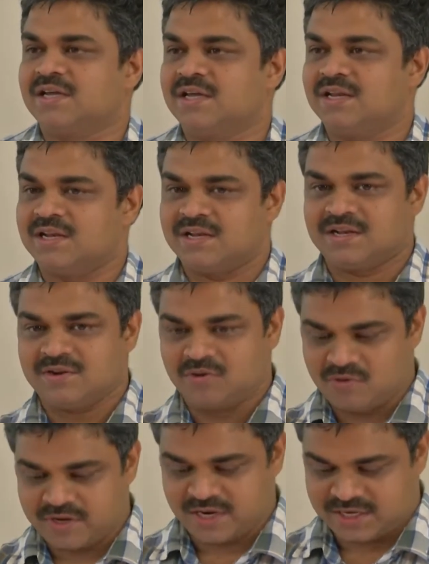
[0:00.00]
in
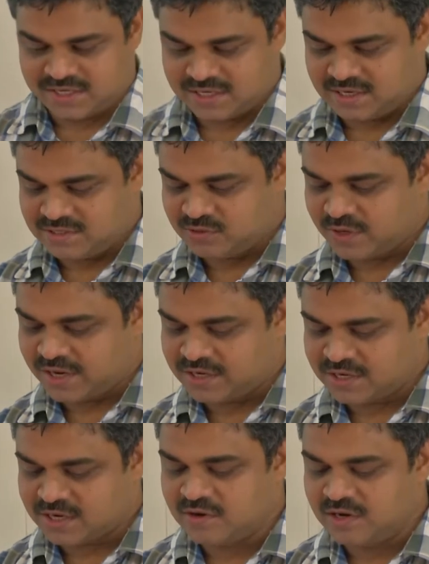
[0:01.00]
on a rectangle. So,
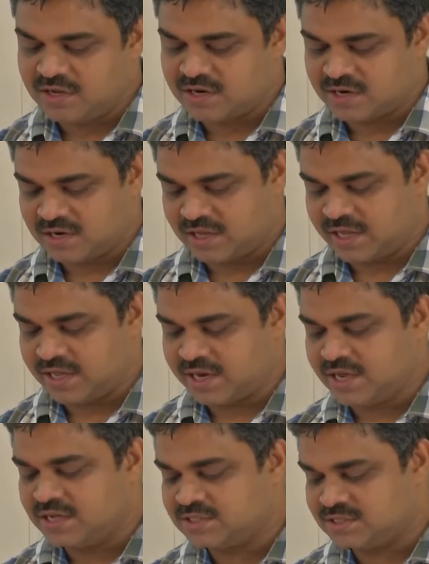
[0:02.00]
rectangular
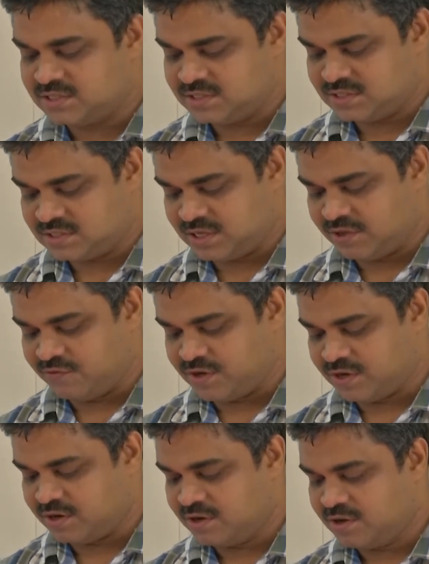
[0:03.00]
area is
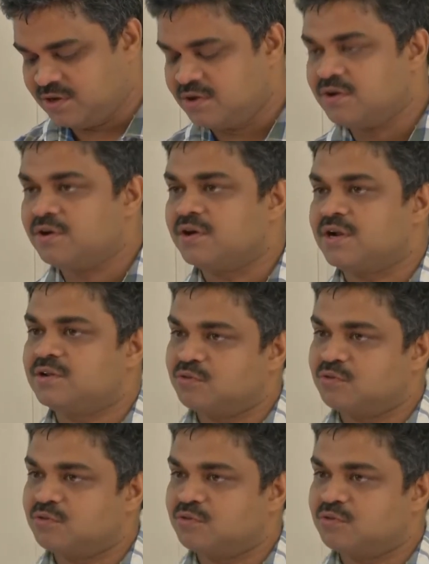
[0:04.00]
given, right.